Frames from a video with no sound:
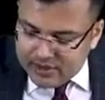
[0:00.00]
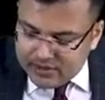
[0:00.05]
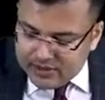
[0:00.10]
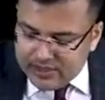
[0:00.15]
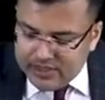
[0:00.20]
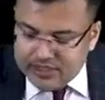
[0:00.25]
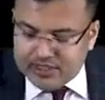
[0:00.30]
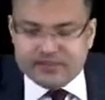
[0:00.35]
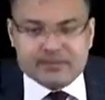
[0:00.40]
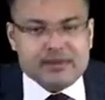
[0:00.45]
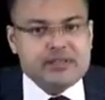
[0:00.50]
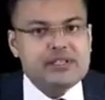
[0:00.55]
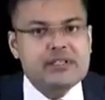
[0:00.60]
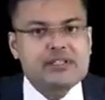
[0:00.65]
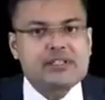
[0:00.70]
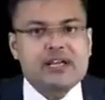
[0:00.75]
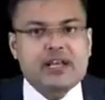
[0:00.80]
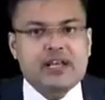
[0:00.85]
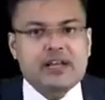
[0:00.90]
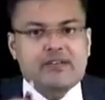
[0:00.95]
These
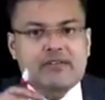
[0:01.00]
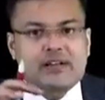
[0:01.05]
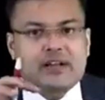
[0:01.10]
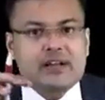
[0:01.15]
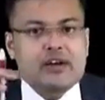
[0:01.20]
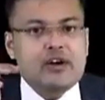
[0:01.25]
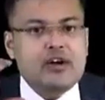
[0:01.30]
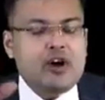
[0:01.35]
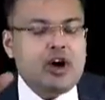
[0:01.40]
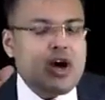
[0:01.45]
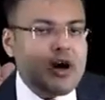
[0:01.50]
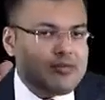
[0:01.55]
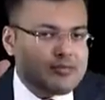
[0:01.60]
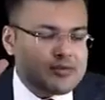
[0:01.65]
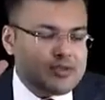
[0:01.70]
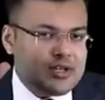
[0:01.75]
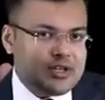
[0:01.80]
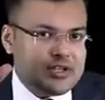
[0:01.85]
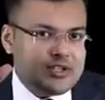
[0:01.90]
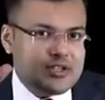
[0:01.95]
patients are having
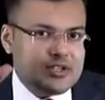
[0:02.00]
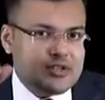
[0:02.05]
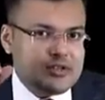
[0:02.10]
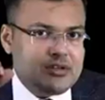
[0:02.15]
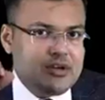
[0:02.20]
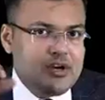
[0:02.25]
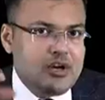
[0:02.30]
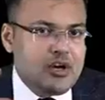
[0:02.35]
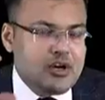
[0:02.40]
obstruction.